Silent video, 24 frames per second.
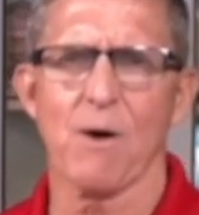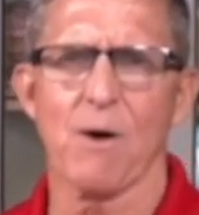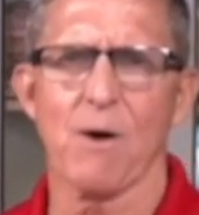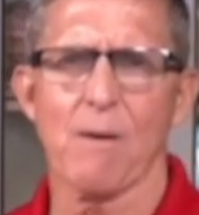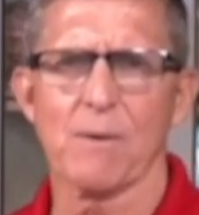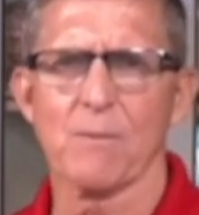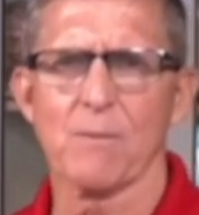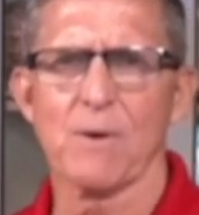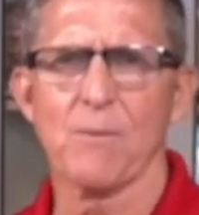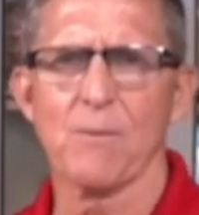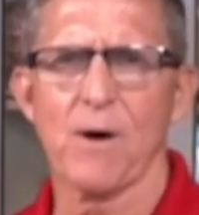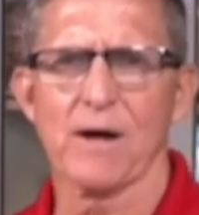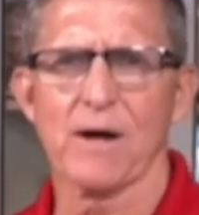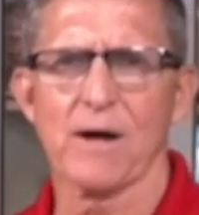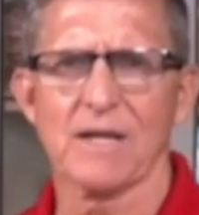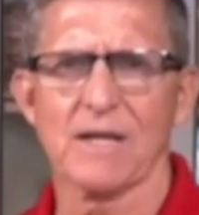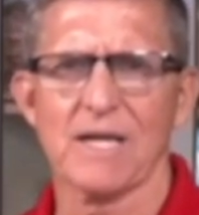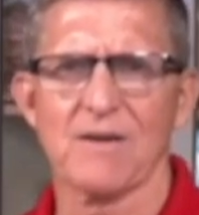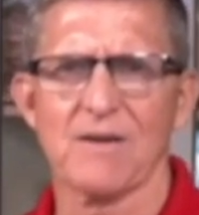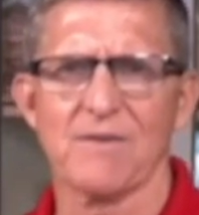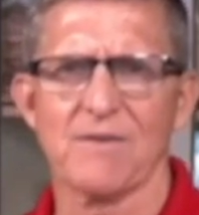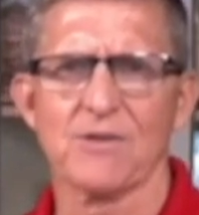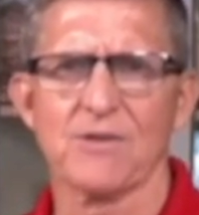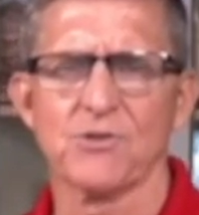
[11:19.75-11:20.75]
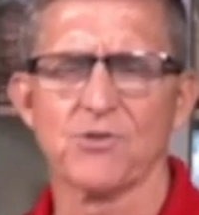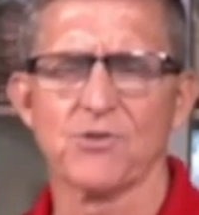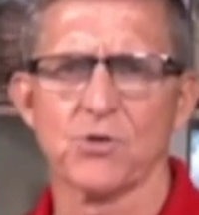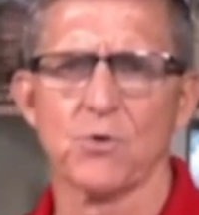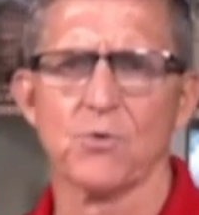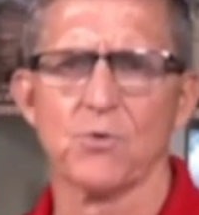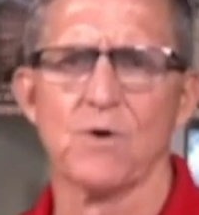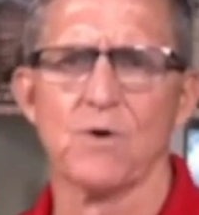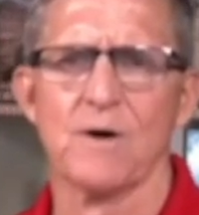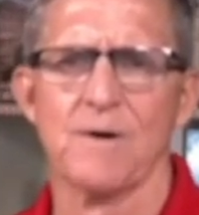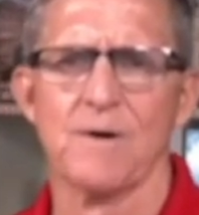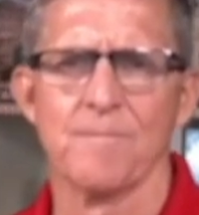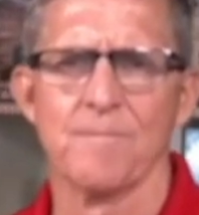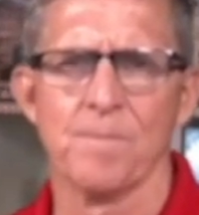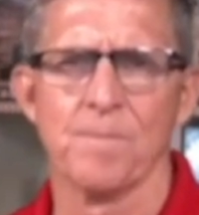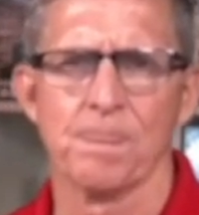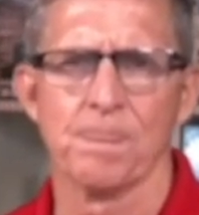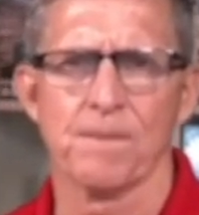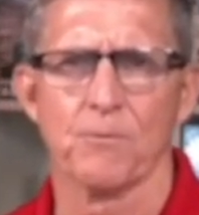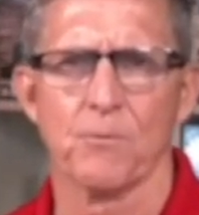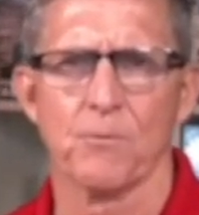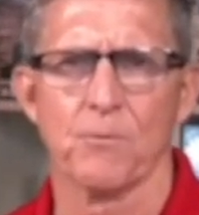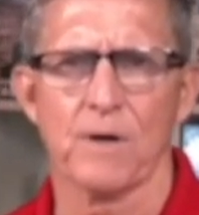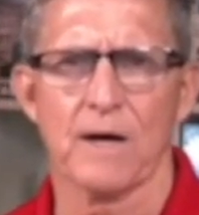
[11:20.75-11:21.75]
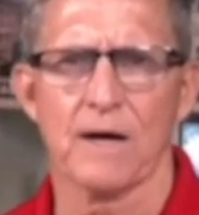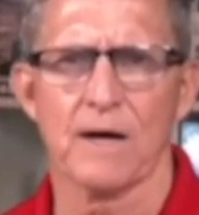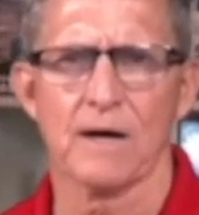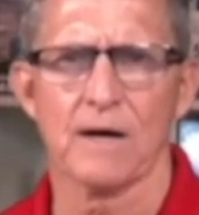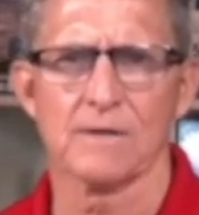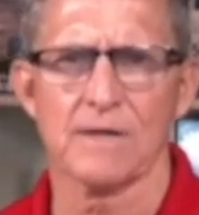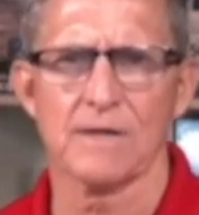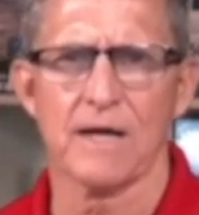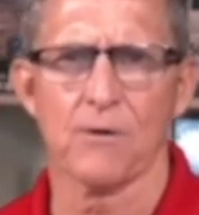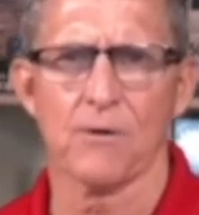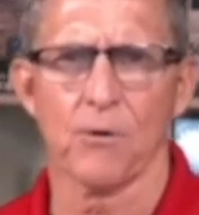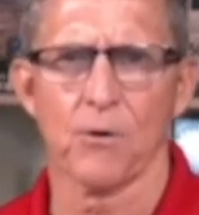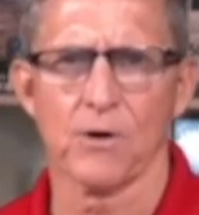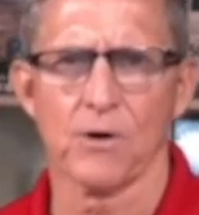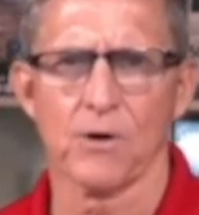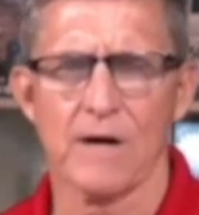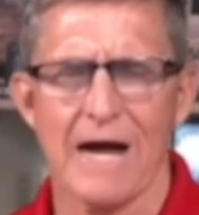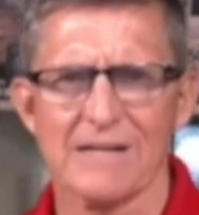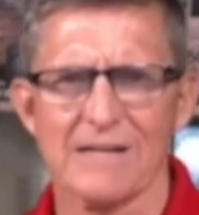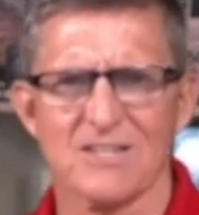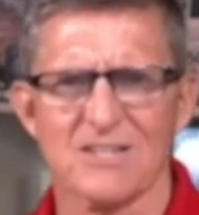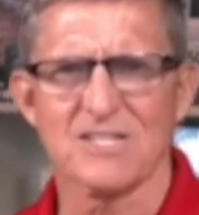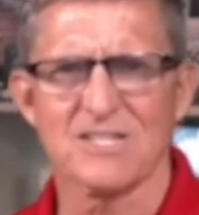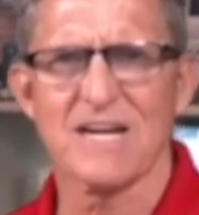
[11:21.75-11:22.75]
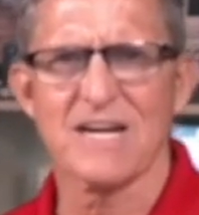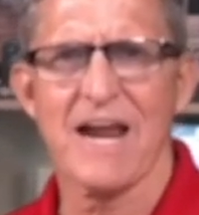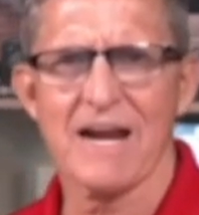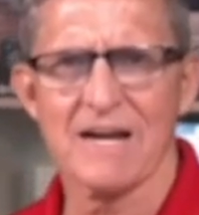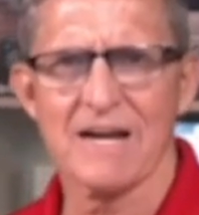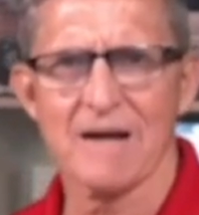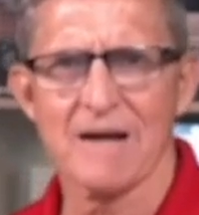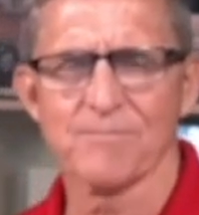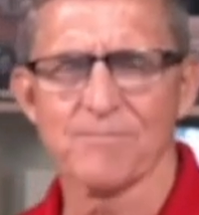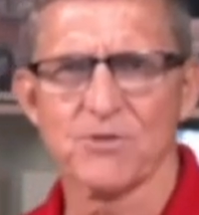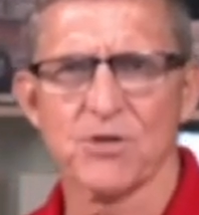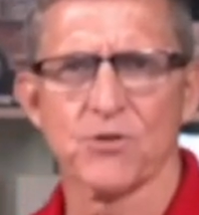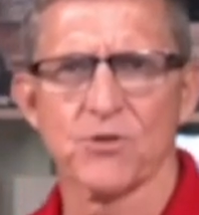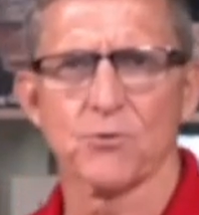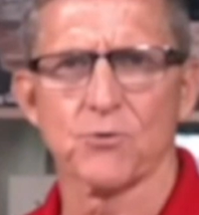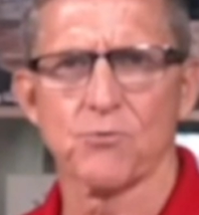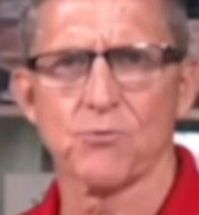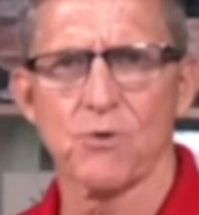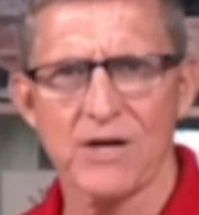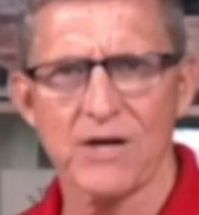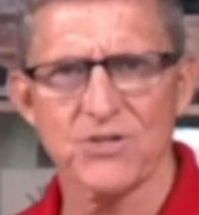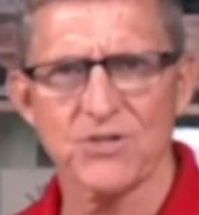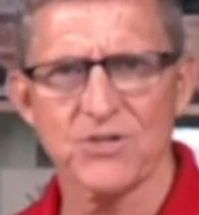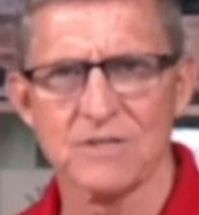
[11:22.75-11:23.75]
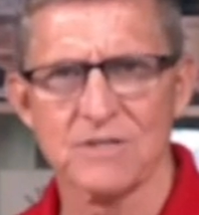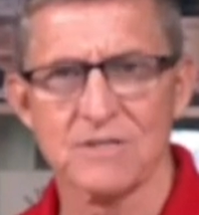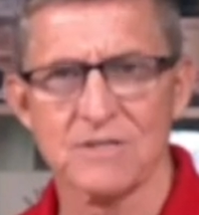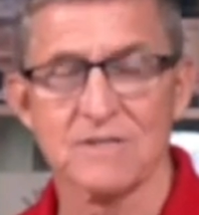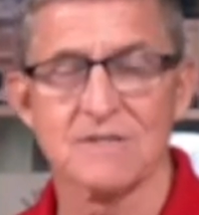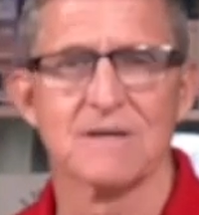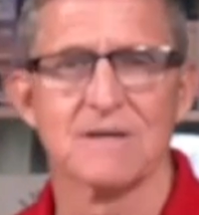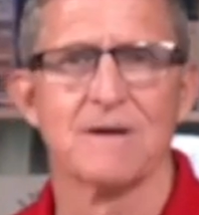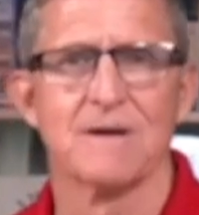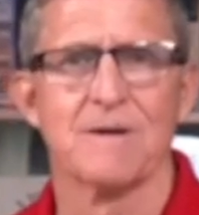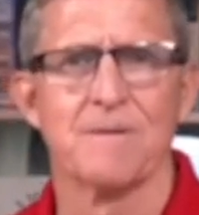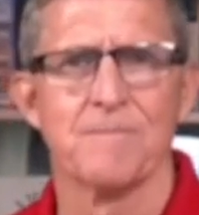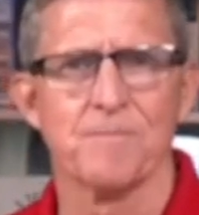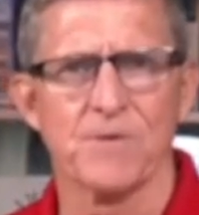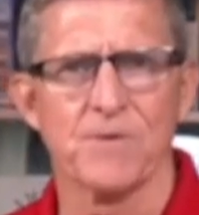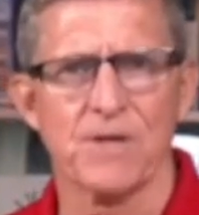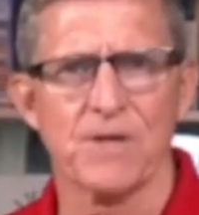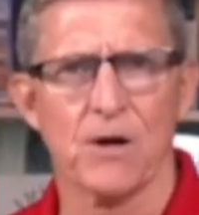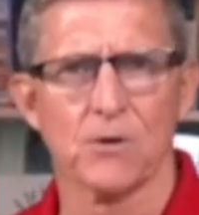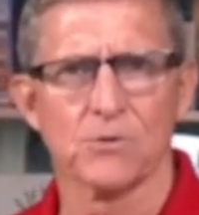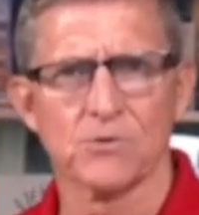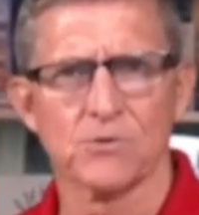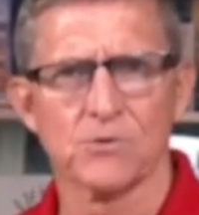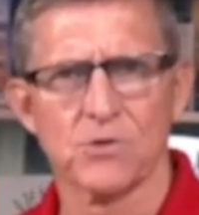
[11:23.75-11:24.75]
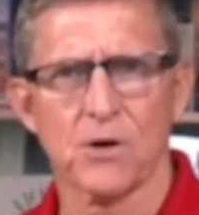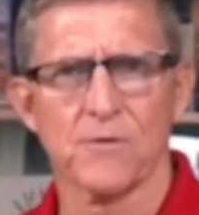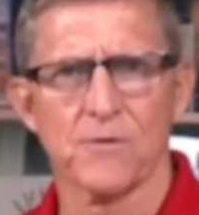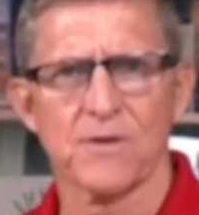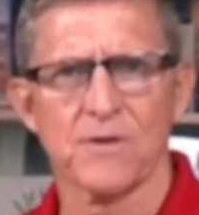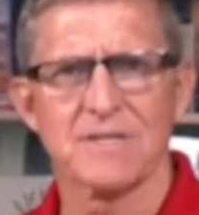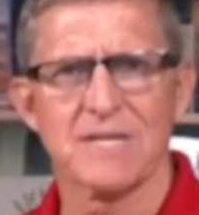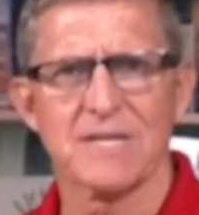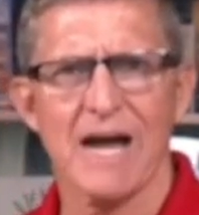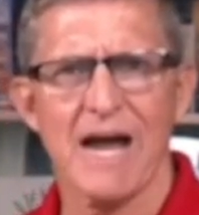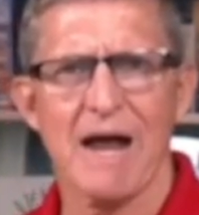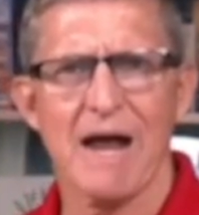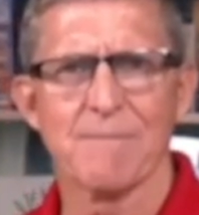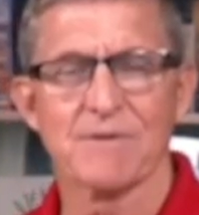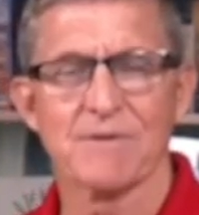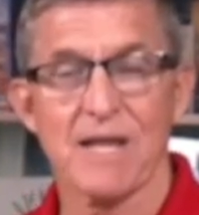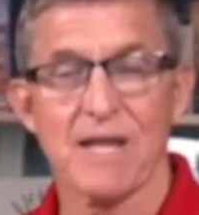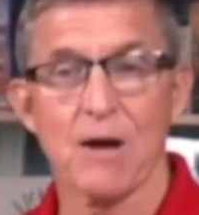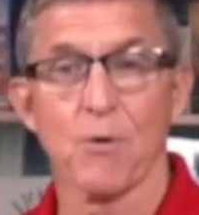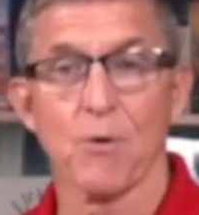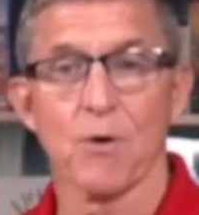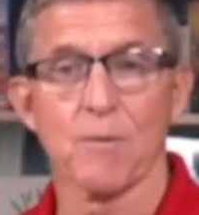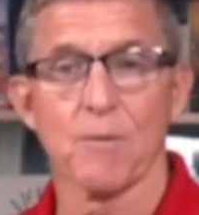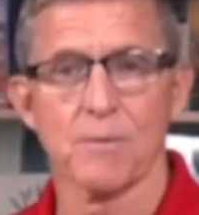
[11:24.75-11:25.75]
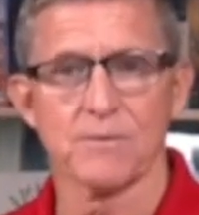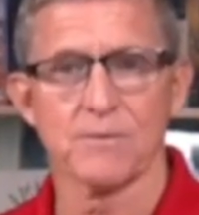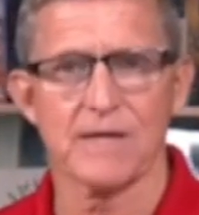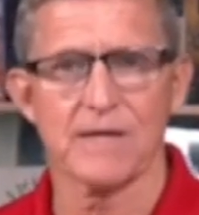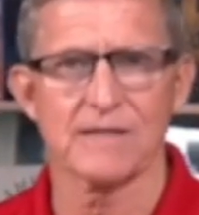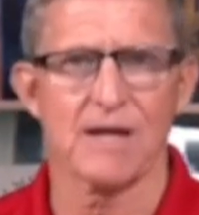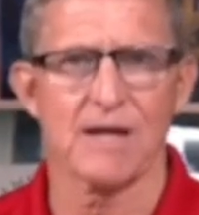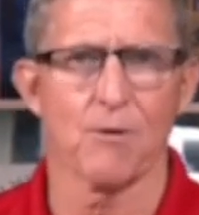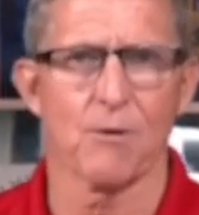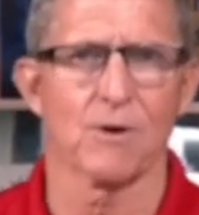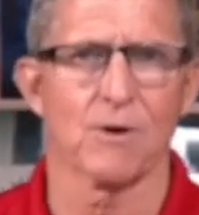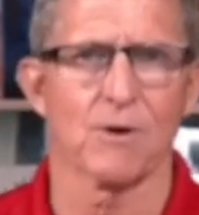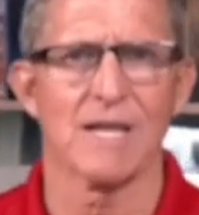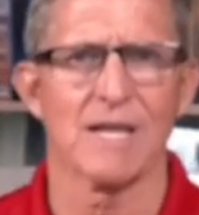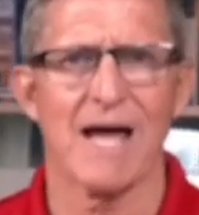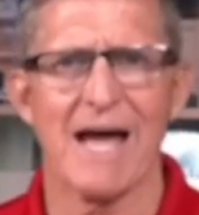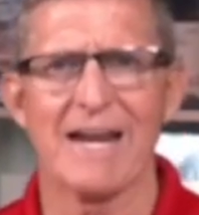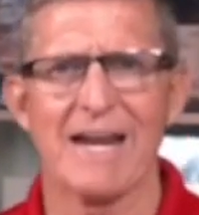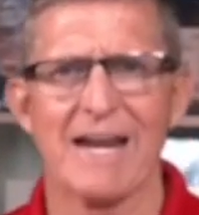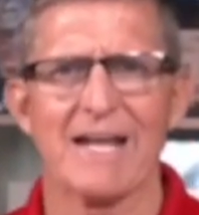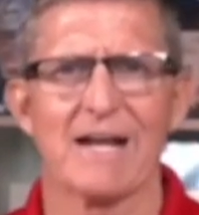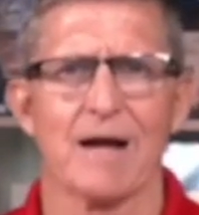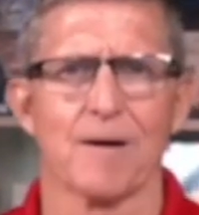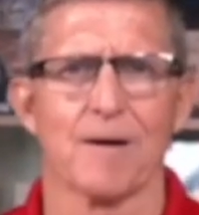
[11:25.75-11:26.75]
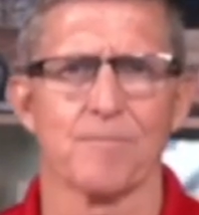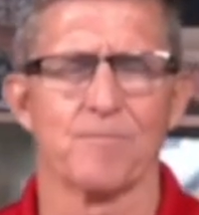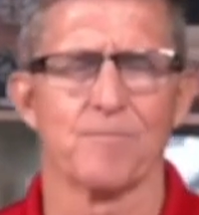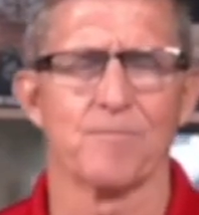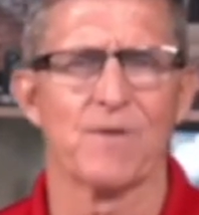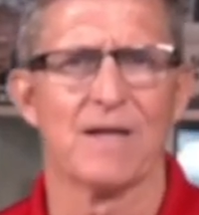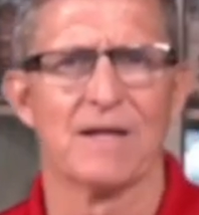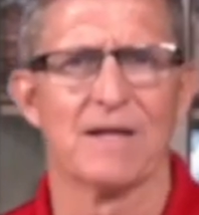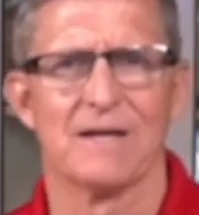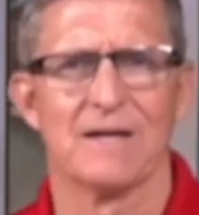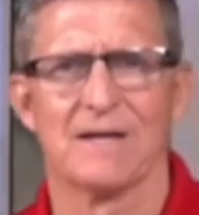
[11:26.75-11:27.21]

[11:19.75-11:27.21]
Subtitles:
Why would we want to give in to or not stand up to the Russians, during the time that they were lining up,